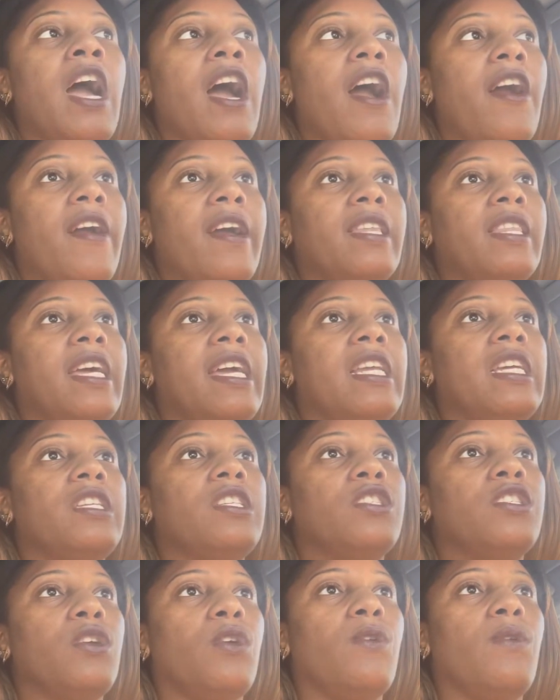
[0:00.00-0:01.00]
All right, ladies.
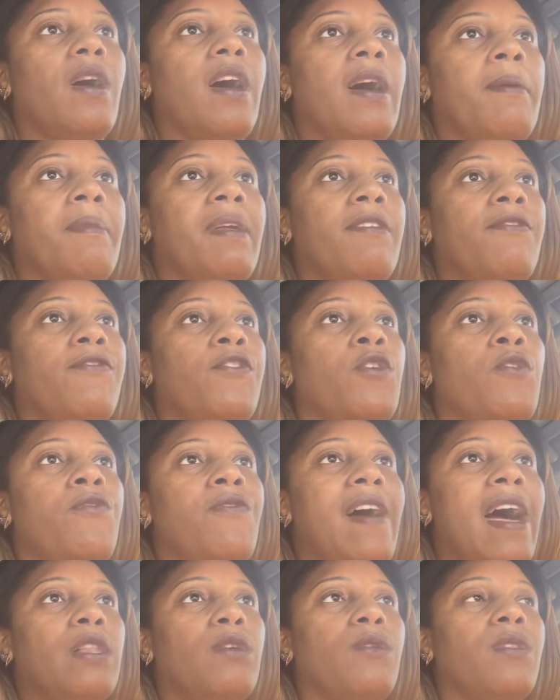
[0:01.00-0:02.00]
So um, if you
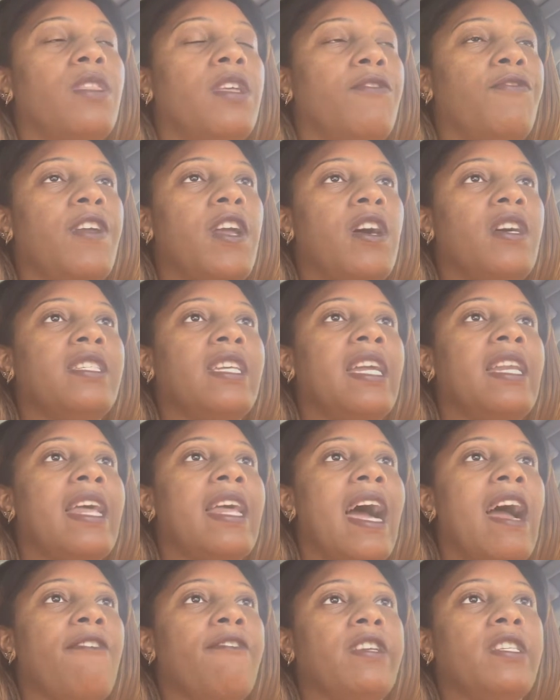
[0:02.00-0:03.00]
follow the Fiance
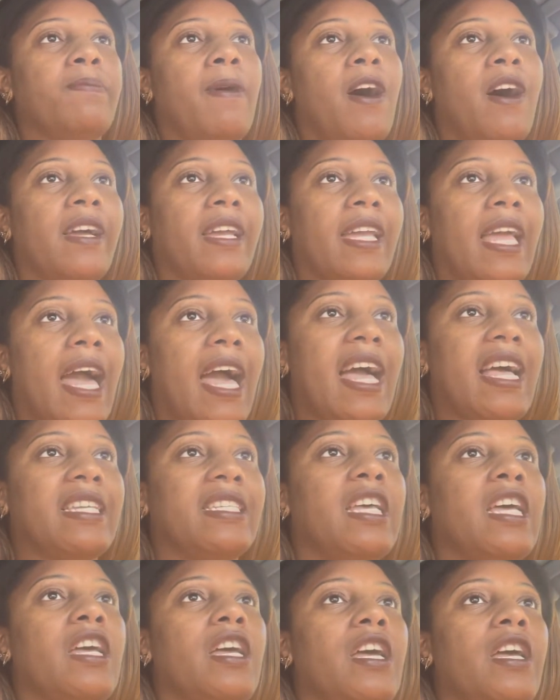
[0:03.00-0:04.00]
Diaries
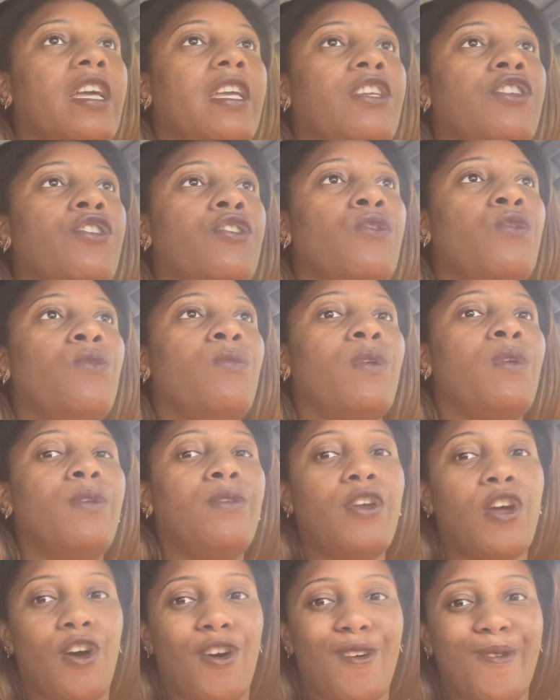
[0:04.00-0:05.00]
podcast, you will
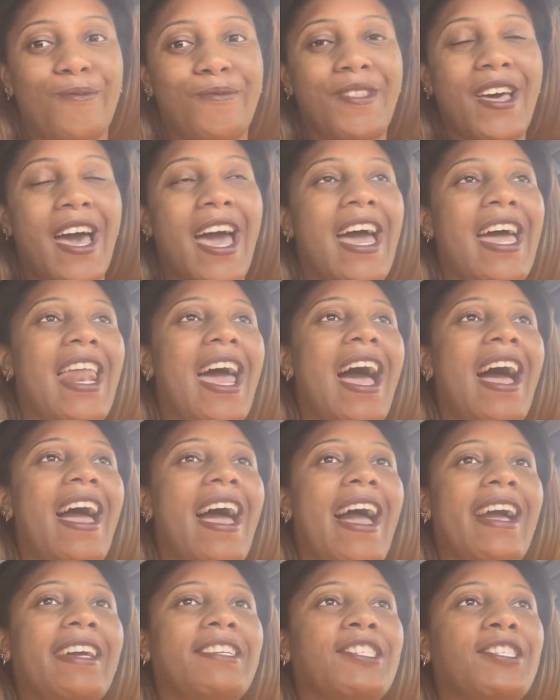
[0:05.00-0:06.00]
know that I
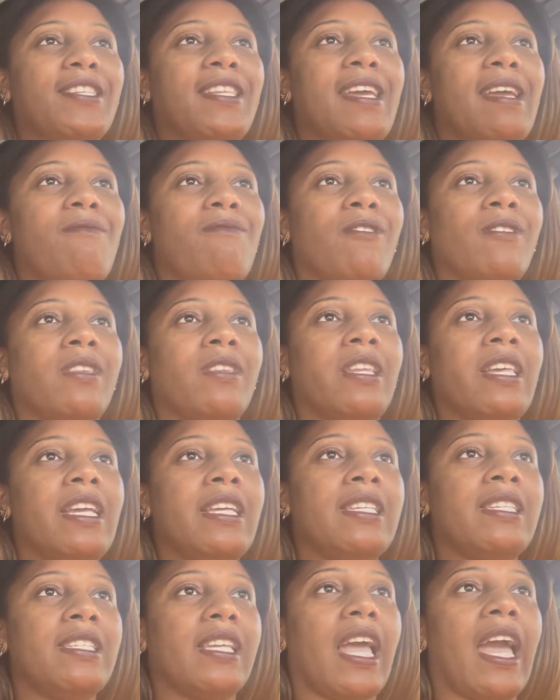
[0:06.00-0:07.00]
actually
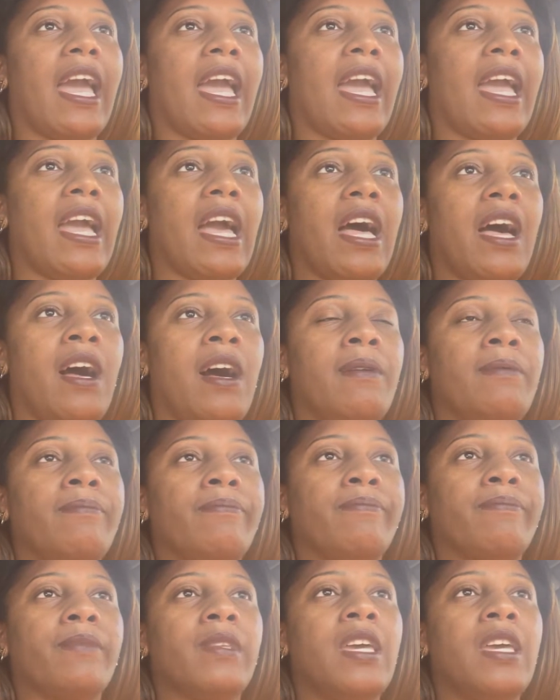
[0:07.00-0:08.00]
released a
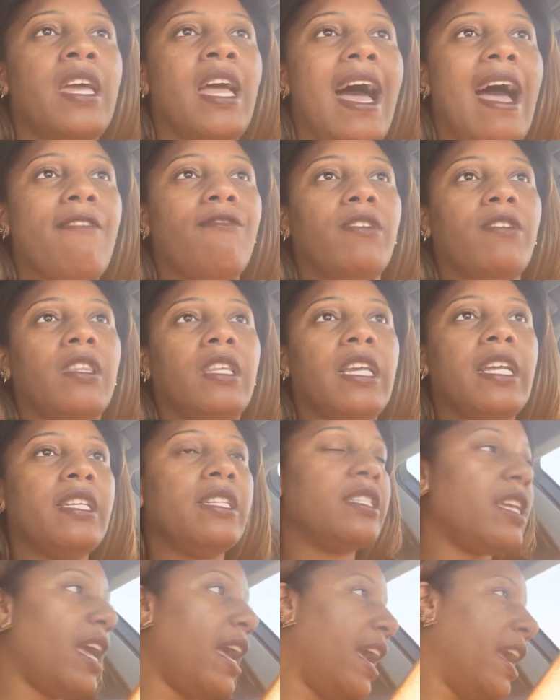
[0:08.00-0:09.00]
um, I
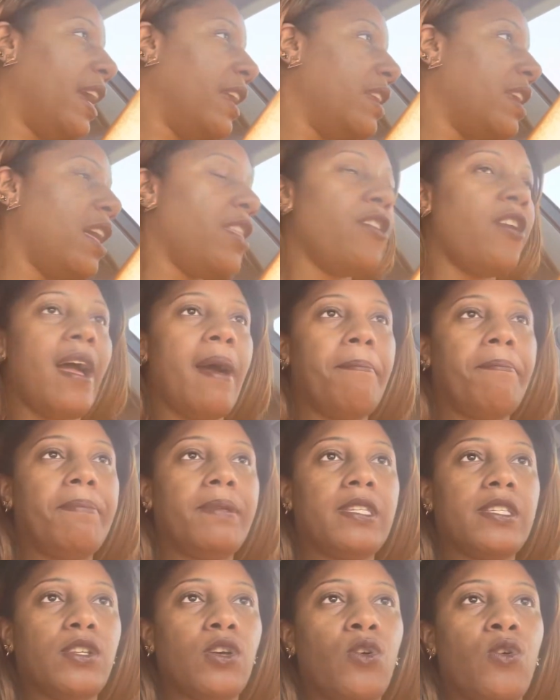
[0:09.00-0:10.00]
released another
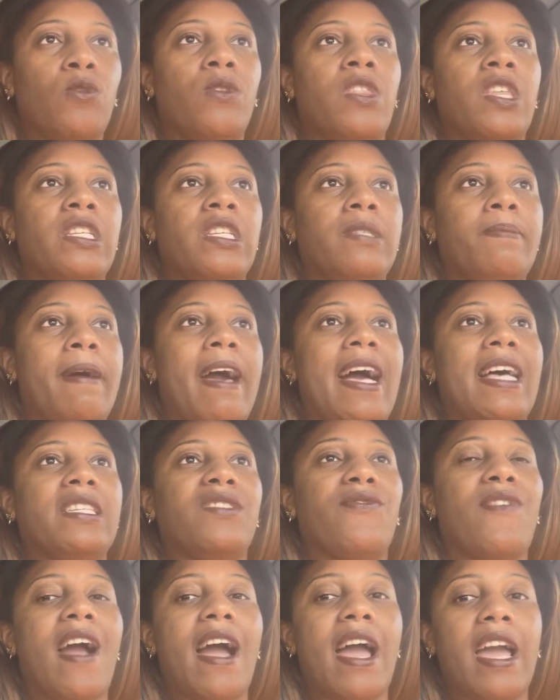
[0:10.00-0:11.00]
episode this
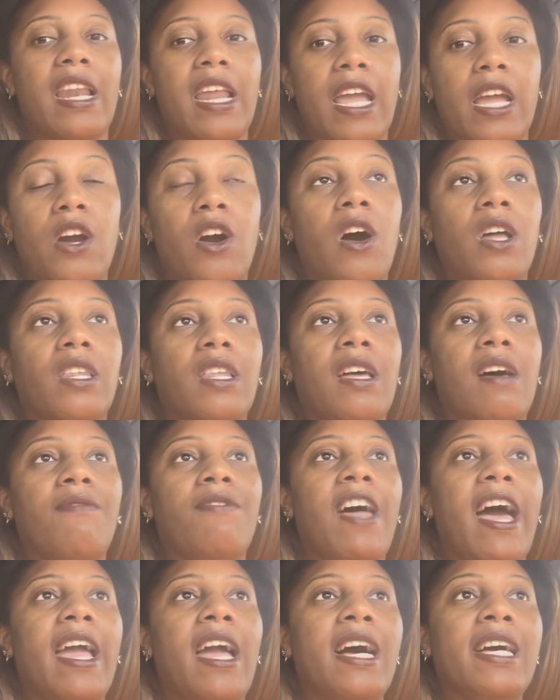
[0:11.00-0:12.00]
past Friday called Love
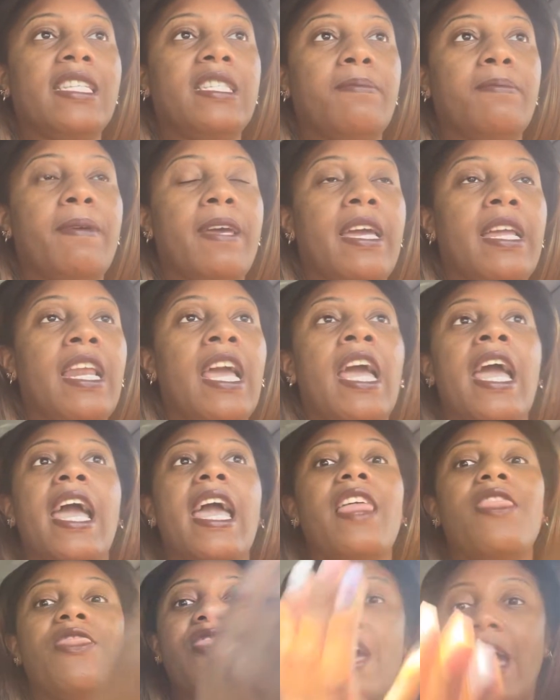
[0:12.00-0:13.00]
Thy Husband,
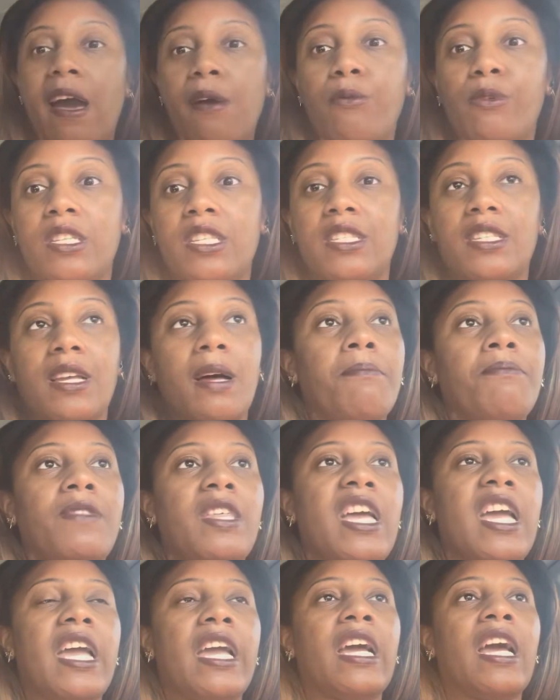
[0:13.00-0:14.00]
and that was
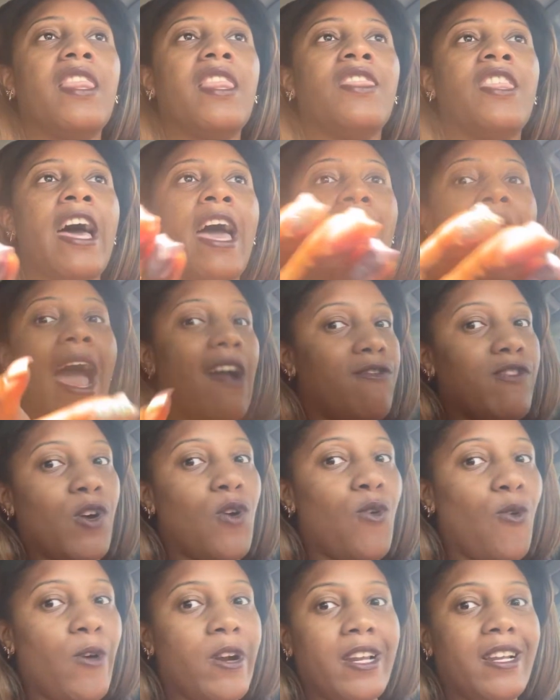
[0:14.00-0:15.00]
something that I
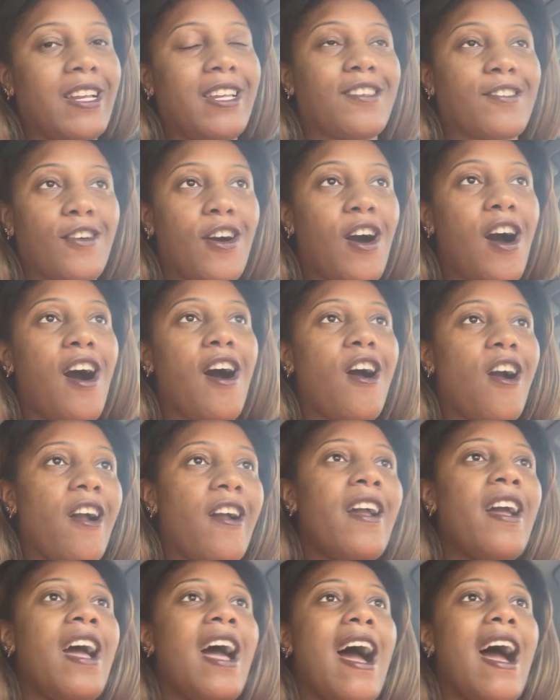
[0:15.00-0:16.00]
recorded in the car.
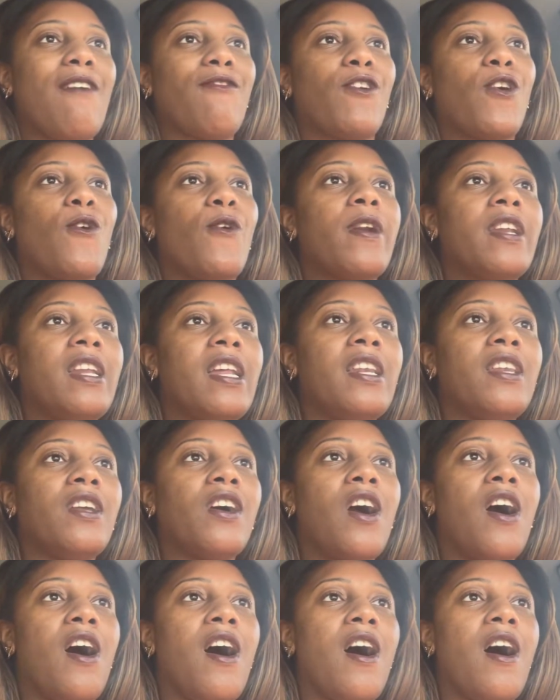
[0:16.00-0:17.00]
I recorded in the
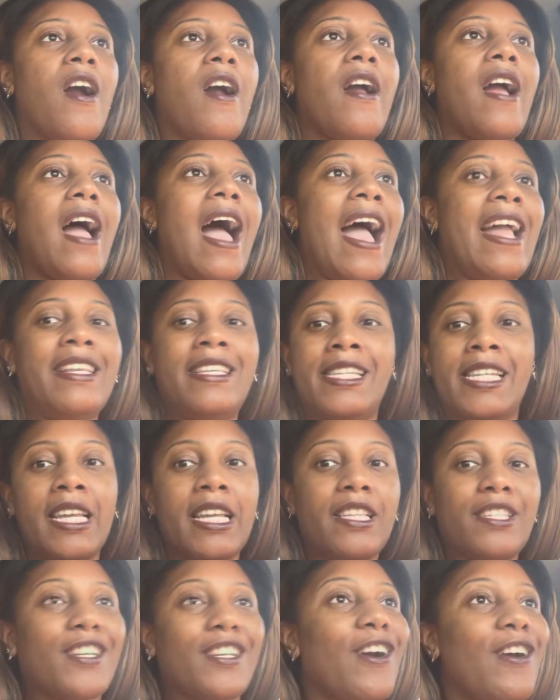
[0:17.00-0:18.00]
car, I
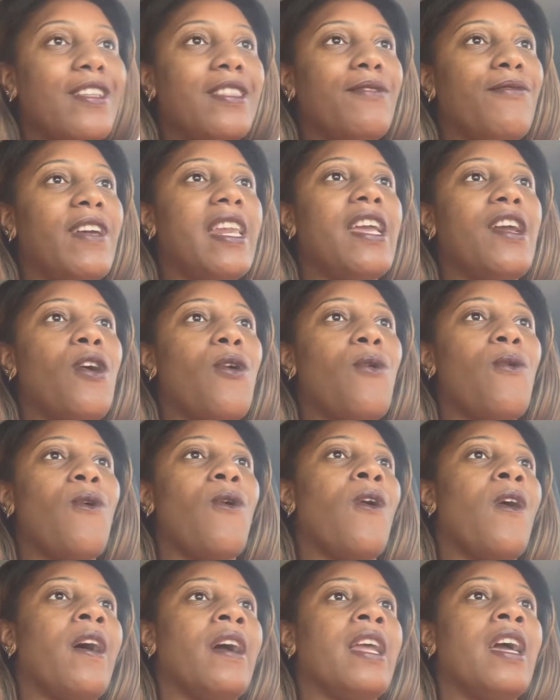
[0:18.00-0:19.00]
didn't turn the video
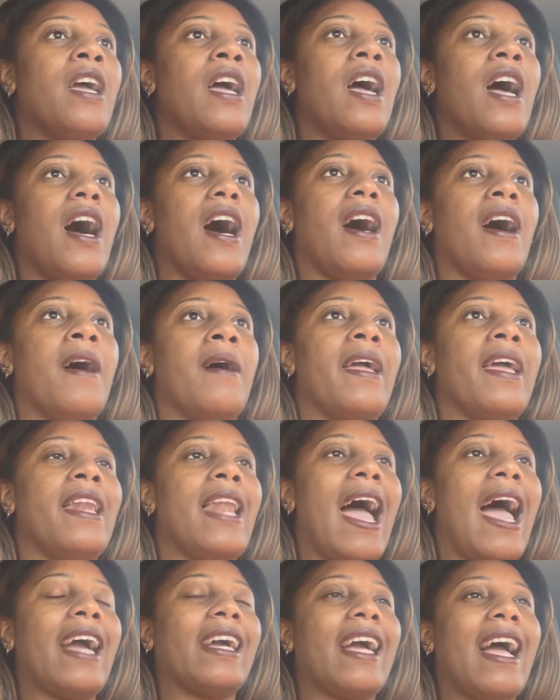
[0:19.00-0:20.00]
on, uh,
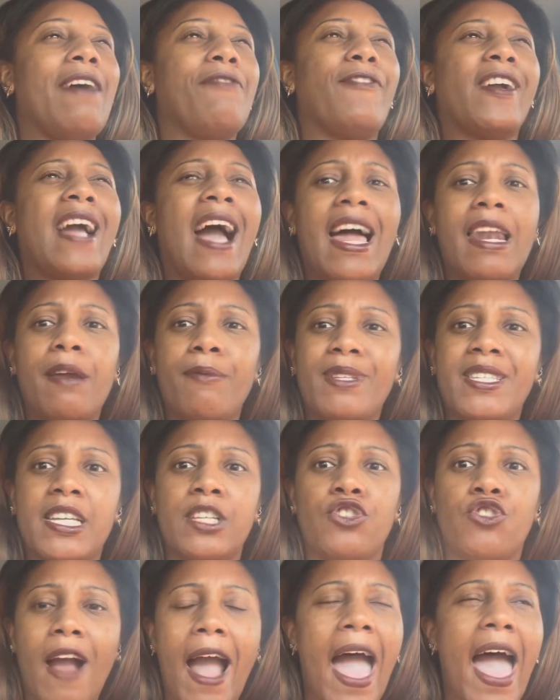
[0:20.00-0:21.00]
and I, I, forgot it was
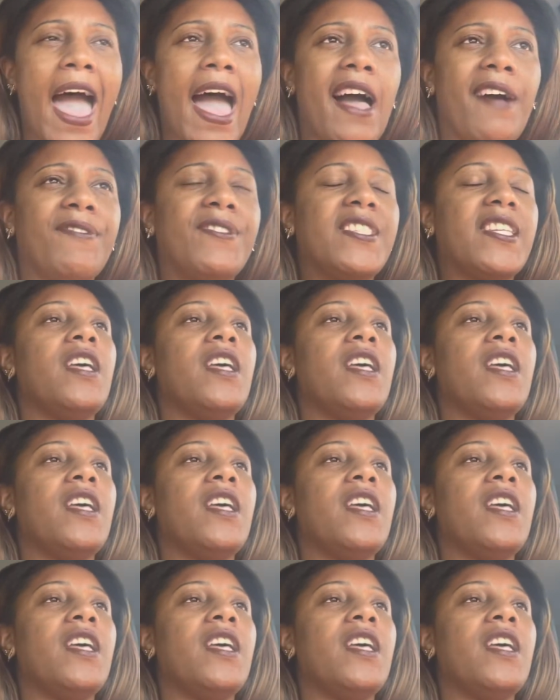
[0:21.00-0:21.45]
in drafts.